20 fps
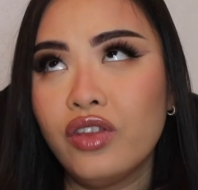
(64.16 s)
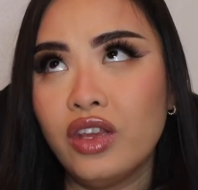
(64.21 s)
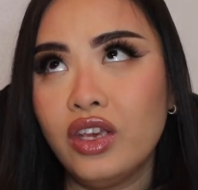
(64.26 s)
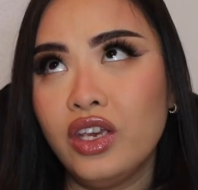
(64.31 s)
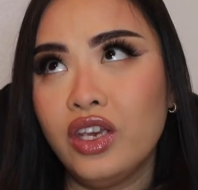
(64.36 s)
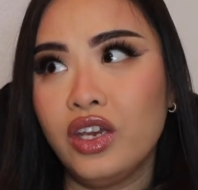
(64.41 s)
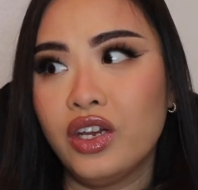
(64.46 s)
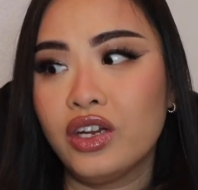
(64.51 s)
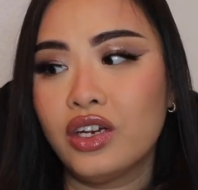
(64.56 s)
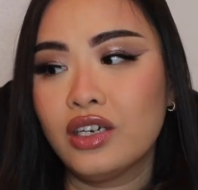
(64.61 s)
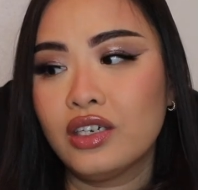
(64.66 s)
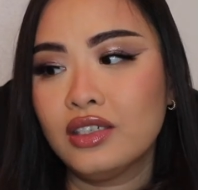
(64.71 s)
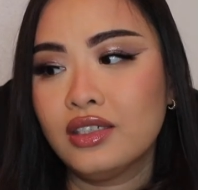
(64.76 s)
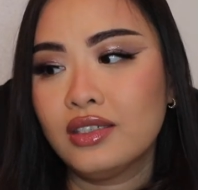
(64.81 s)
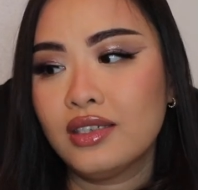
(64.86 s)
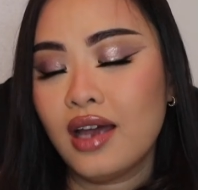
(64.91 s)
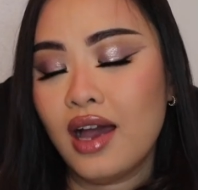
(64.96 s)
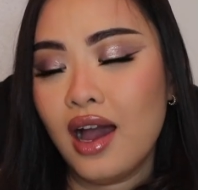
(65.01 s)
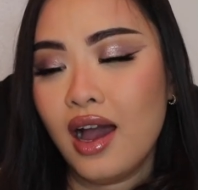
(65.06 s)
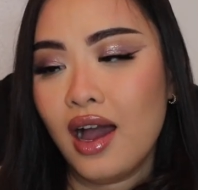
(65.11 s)
the
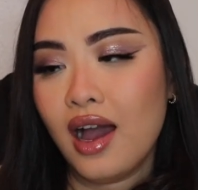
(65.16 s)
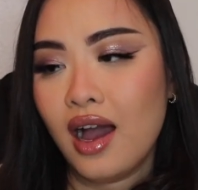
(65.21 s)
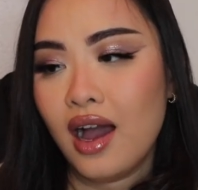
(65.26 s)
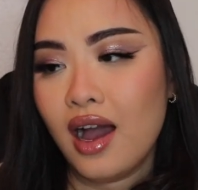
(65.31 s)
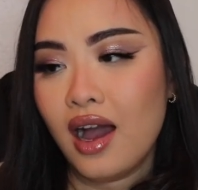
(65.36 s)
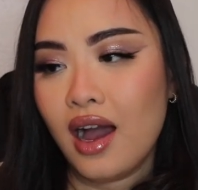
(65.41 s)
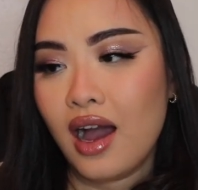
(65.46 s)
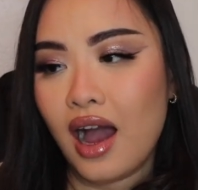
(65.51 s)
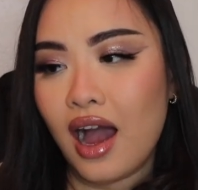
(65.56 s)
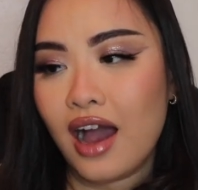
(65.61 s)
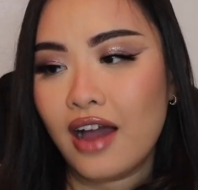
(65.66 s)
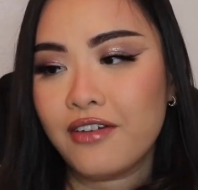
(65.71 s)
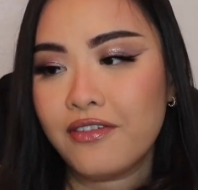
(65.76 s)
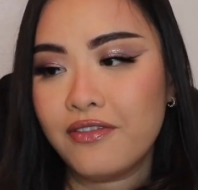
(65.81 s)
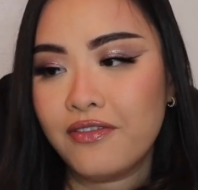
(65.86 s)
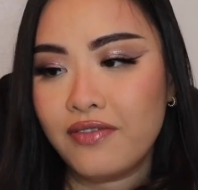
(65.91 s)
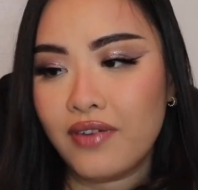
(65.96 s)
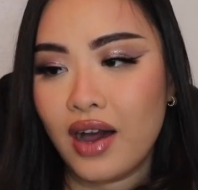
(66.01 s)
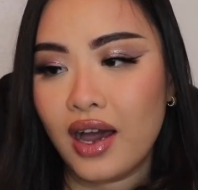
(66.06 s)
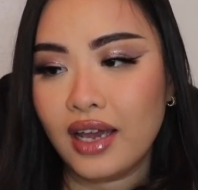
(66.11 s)
years, I
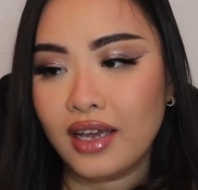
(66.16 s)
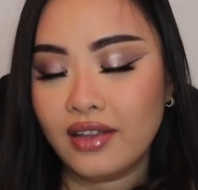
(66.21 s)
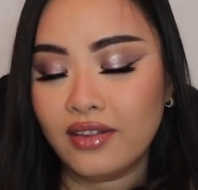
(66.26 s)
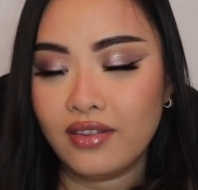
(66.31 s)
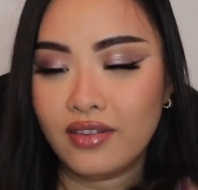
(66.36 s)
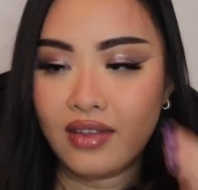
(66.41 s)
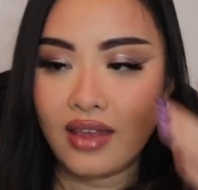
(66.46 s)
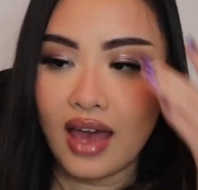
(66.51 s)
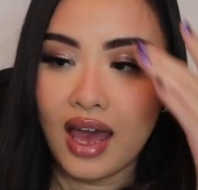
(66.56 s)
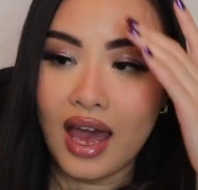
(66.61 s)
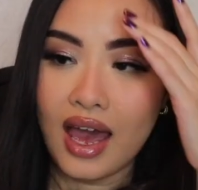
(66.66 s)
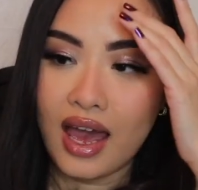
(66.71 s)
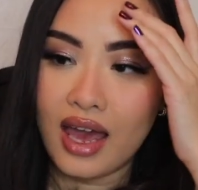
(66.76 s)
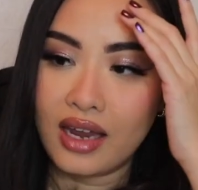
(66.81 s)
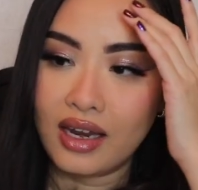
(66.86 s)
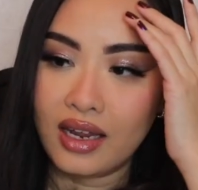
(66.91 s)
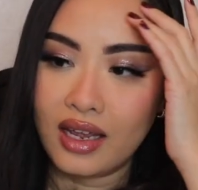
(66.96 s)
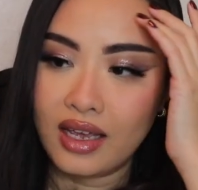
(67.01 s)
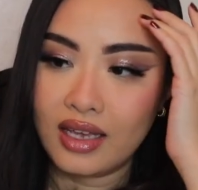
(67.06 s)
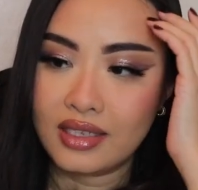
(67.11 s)
find
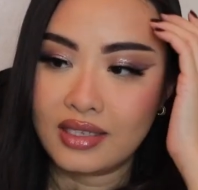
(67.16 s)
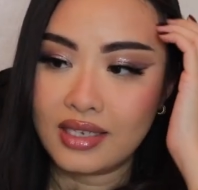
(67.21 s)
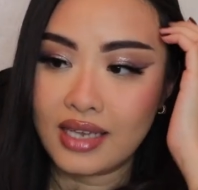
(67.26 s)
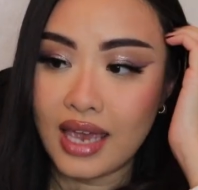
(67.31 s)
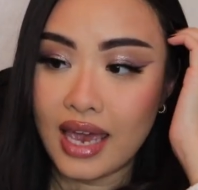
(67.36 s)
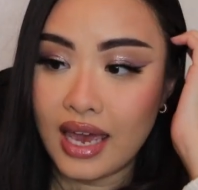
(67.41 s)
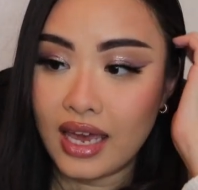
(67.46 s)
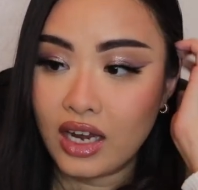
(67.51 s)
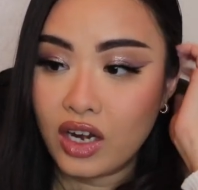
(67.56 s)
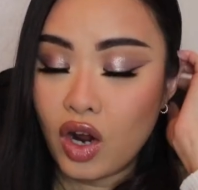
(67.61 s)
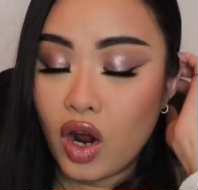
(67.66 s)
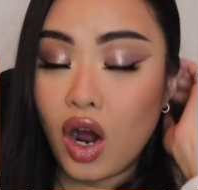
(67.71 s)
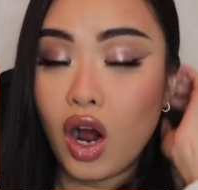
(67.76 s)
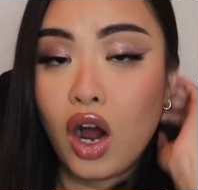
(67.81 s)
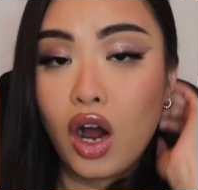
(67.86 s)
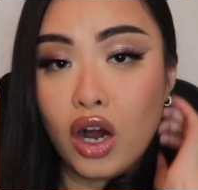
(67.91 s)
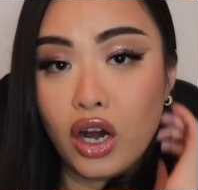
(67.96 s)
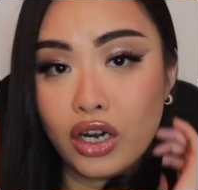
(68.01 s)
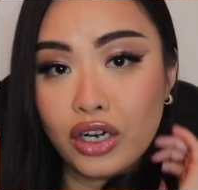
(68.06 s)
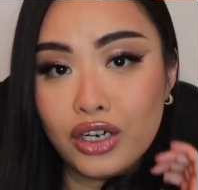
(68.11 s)
that it's get
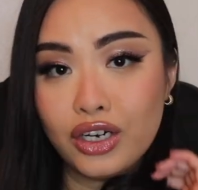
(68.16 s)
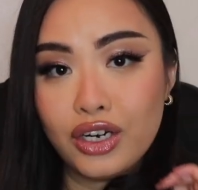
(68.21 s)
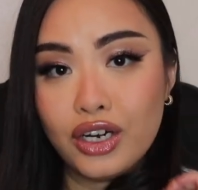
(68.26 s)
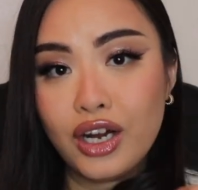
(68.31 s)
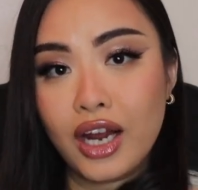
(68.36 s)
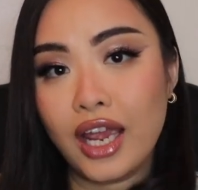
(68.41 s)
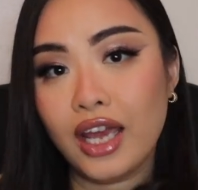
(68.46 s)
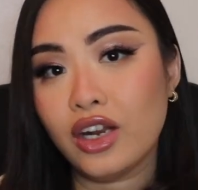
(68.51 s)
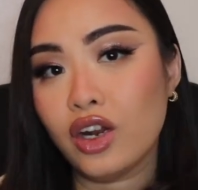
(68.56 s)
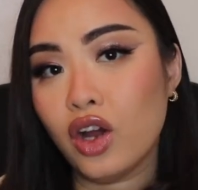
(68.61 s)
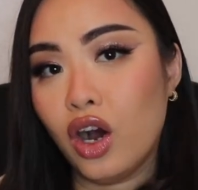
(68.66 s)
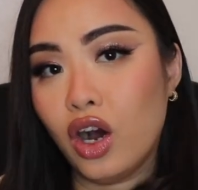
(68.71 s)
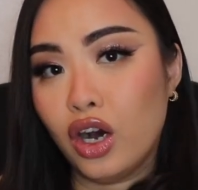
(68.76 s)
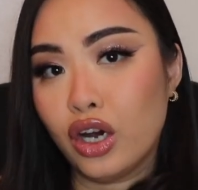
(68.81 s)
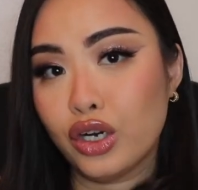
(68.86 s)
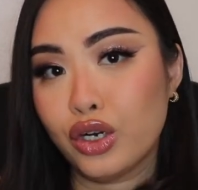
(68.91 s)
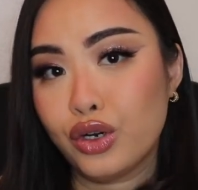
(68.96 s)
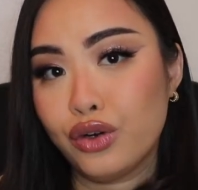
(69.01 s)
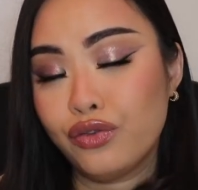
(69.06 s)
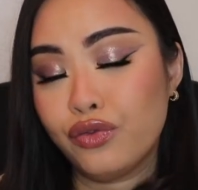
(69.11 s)
hotter and
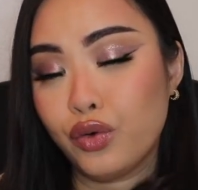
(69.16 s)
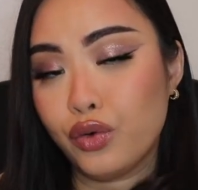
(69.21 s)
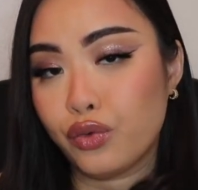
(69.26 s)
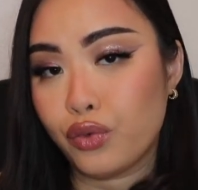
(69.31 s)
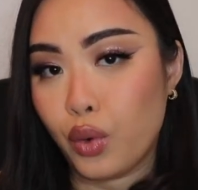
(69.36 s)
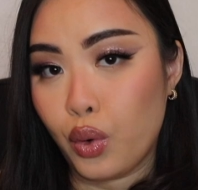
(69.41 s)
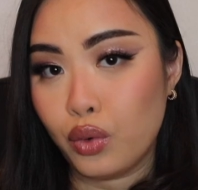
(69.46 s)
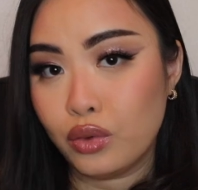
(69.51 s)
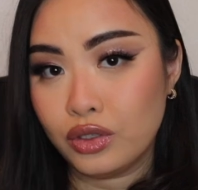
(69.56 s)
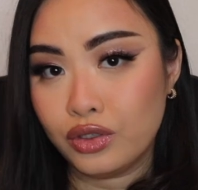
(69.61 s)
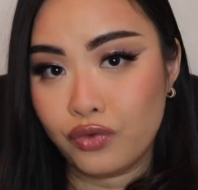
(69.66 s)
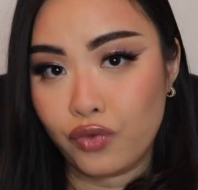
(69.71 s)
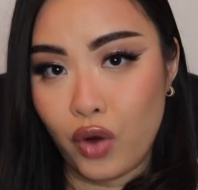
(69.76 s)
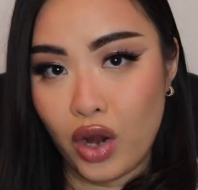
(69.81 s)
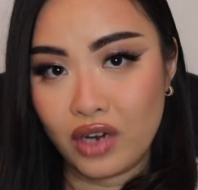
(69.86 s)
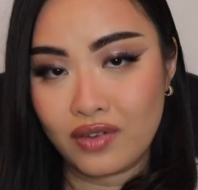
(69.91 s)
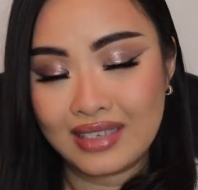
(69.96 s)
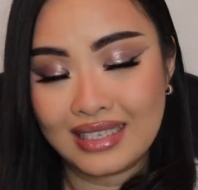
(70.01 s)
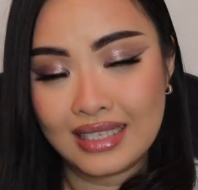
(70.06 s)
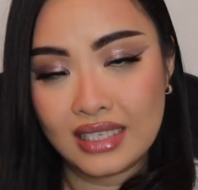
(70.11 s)
hotter for rose
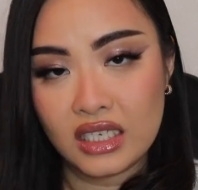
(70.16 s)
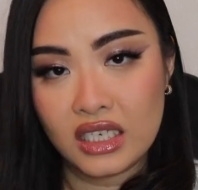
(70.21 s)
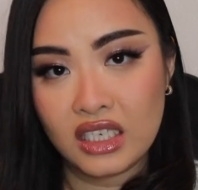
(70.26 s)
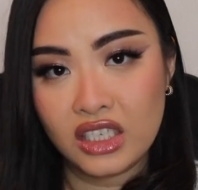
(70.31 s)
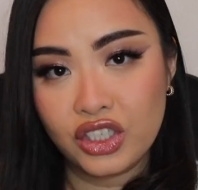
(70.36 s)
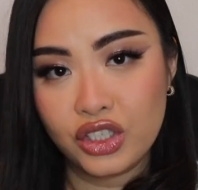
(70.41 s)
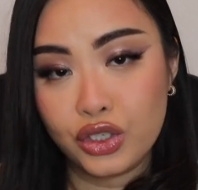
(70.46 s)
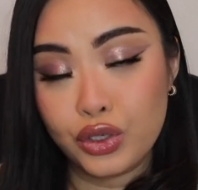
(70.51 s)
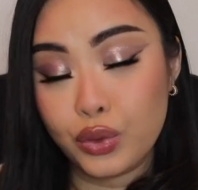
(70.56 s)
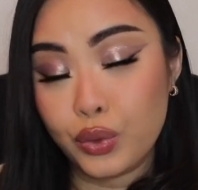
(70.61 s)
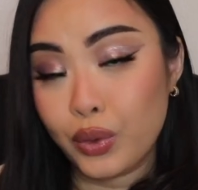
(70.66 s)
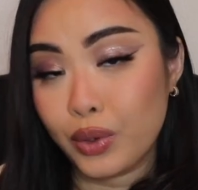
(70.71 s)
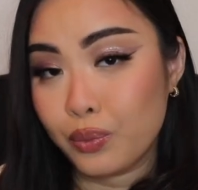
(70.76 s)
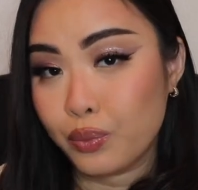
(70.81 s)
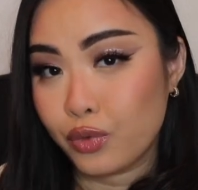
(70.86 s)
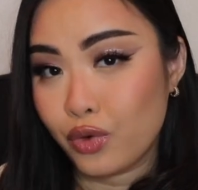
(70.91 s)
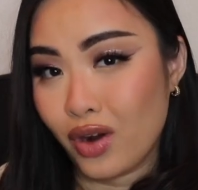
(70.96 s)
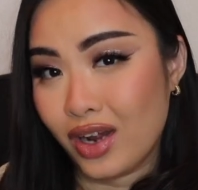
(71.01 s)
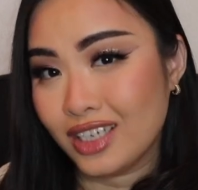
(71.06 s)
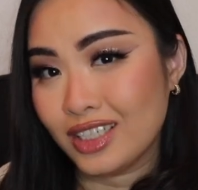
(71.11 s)
fragrances to
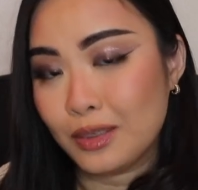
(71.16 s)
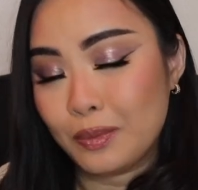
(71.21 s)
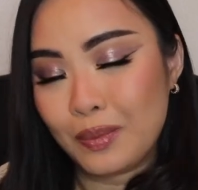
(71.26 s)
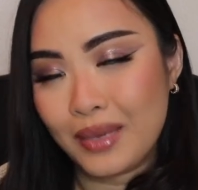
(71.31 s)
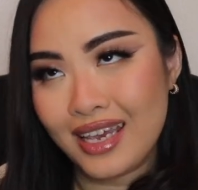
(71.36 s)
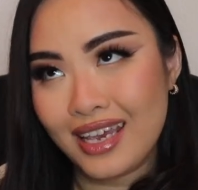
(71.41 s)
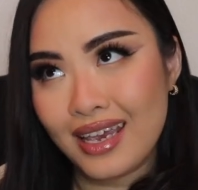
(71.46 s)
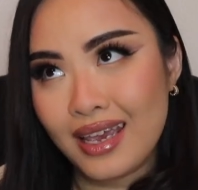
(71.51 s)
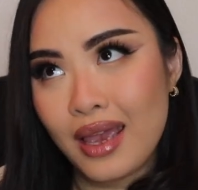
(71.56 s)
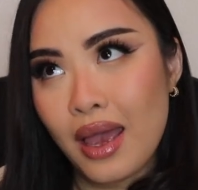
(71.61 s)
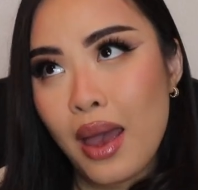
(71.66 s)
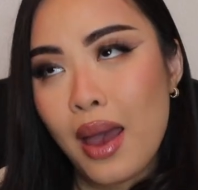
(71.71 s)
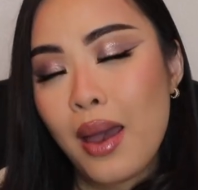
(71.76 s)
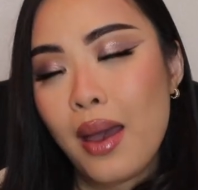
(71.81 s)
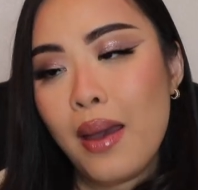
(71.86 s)
impress me